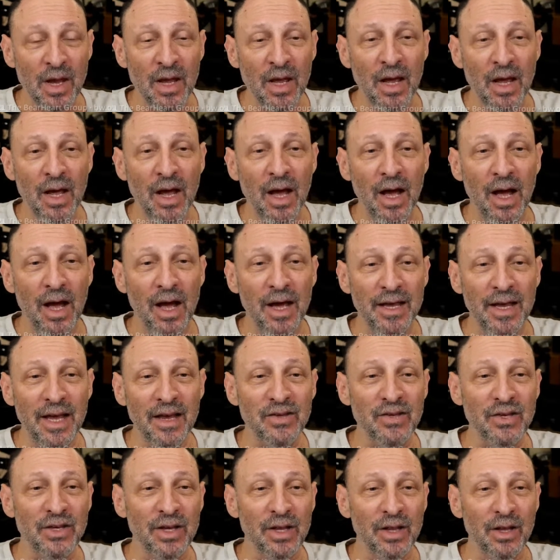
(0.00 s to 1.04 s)
yes,
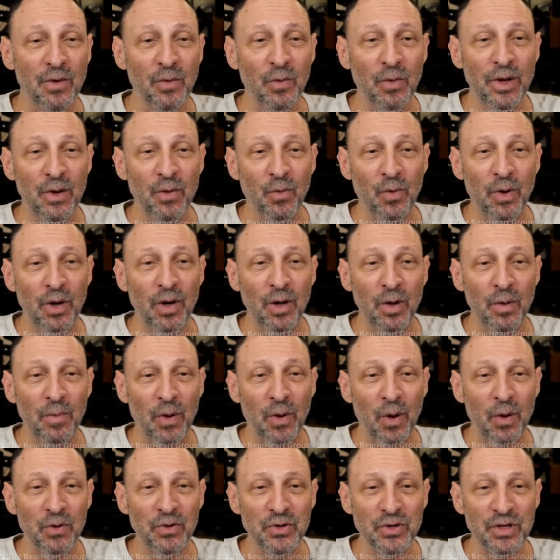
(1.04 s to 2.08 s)
Leela, we will
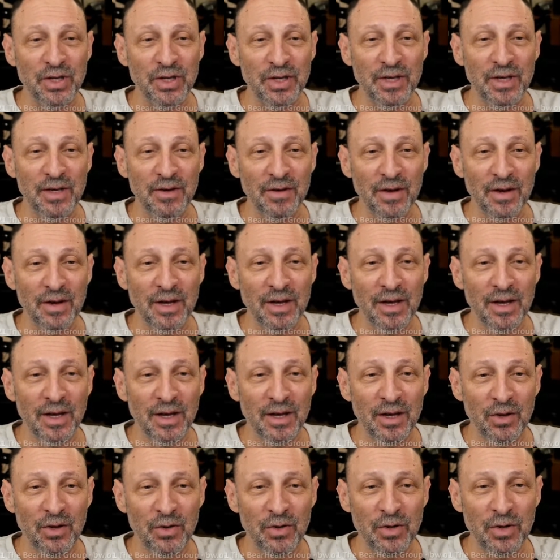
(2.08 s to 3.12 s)
post the
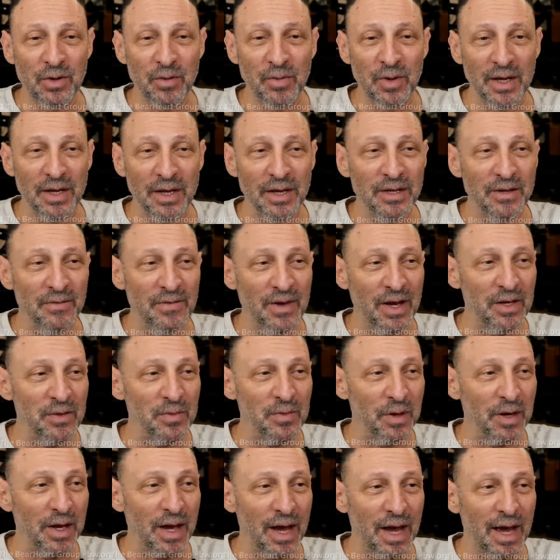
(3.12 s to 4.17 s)
YouTube link to Facebook.
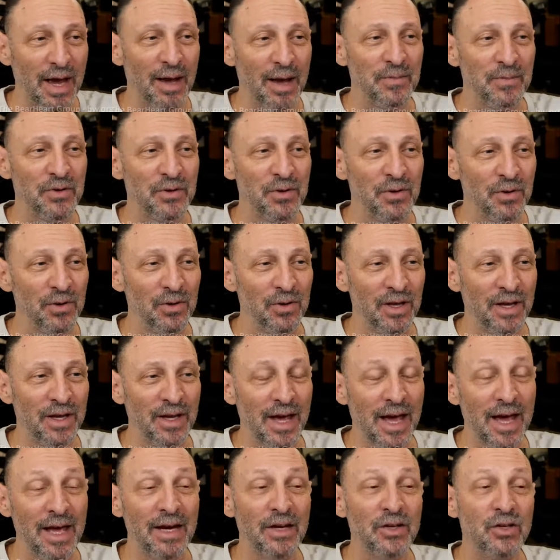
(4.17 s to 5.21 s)
Absolutely.
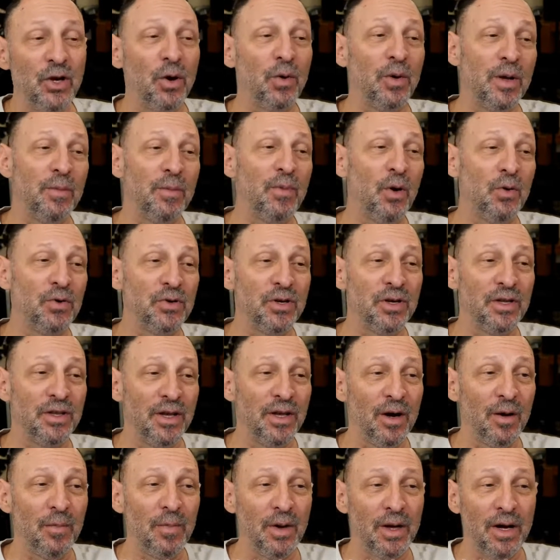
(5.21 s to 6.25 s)
And it's already posted there,
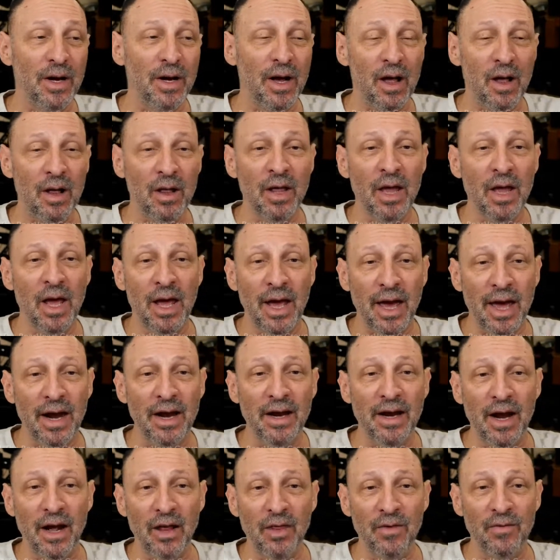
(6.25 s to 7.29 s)
but I'll edit
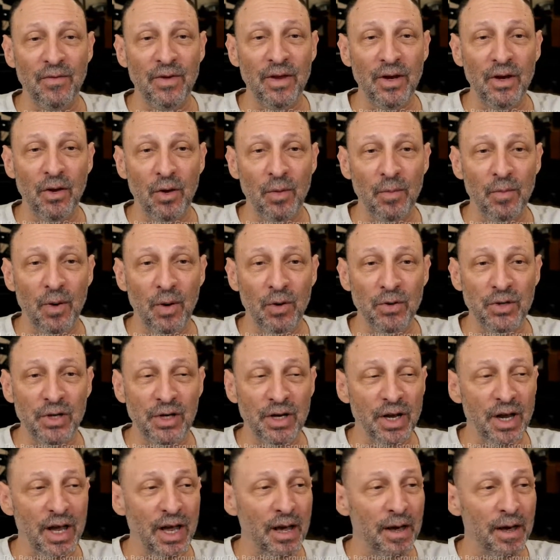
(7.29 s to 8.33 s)
down the video and post it
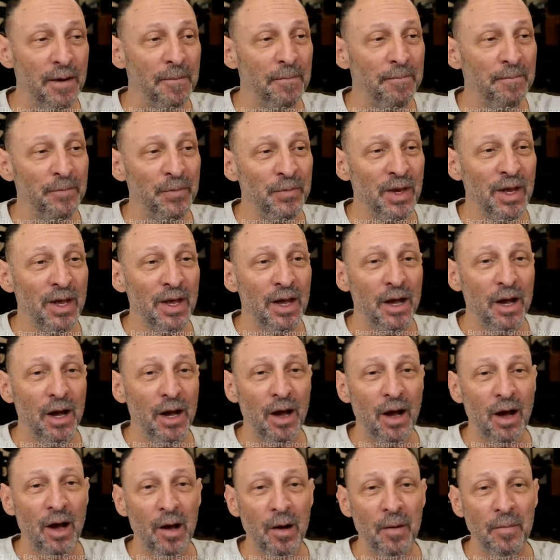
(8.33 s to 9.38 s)
again.
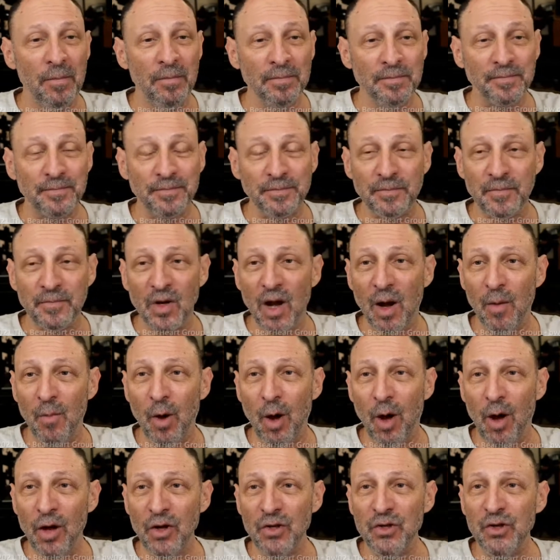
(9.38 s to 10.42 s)
I'm
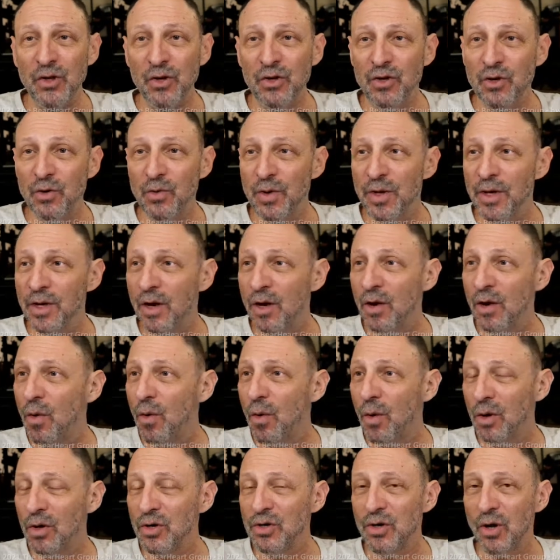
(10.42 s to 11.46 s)
also doing a
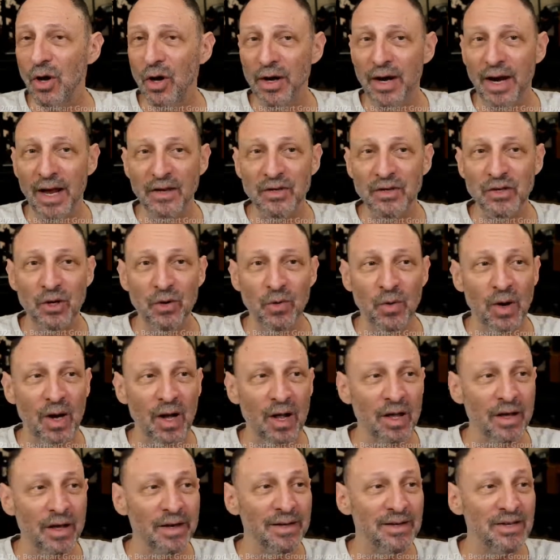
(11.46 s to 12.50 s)
course on SQL
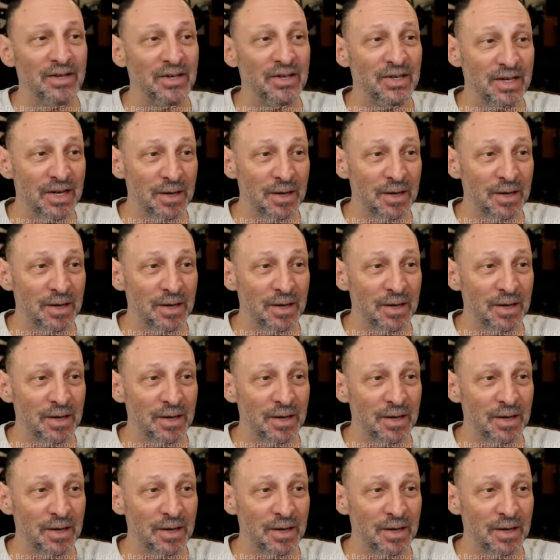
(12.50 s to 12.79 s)
in C++.